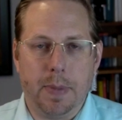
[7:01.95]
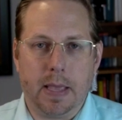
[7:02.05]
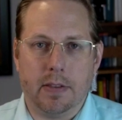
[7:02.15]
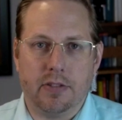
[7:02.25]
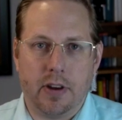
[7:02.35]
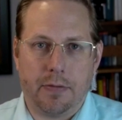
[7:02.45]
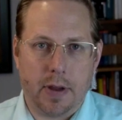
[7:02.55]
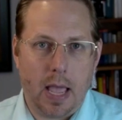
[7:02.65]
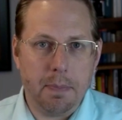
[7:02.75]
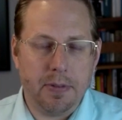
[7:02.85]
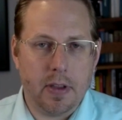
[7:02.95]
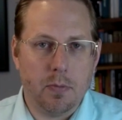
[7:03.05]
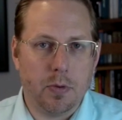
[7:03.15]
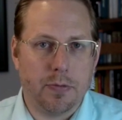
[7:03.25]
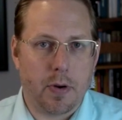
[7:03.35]
because Jeffrey Epstein
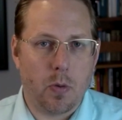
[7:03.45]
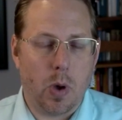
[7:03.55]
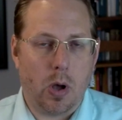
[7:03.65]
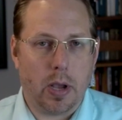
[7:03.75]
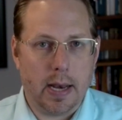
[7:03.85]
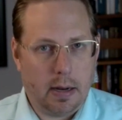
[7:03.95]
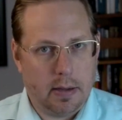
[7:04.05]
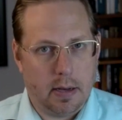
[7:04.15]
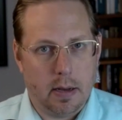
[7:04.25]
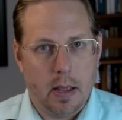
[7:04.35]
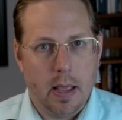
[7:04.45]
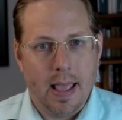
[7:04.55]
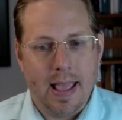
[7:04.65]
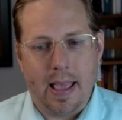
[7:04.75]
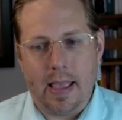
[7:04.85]
was very well connected.
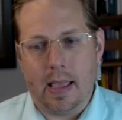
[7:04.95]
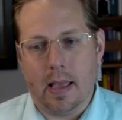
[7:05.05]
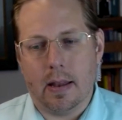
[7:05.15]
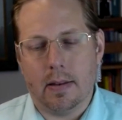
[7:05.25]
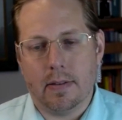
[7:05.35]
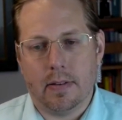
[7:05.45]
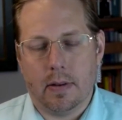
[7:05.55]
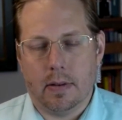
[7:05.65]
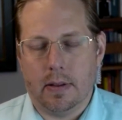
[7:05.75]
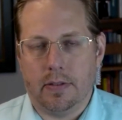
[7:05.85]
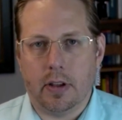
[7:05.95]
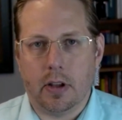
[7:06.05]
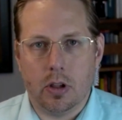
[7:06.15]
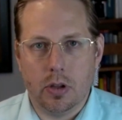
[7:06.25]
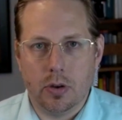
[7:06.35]
And this
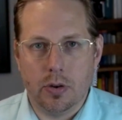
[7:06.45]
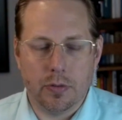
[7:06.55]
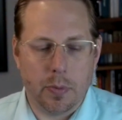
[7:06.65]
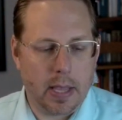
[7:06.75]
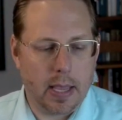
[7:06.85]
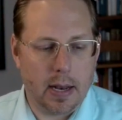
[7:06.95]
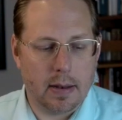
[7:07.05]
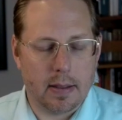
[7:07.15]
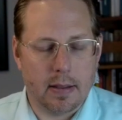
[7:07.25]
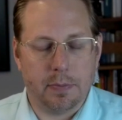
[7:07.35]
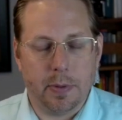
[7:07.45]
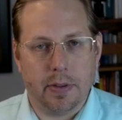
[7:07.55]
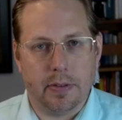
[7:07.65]
includes, we can get into this, but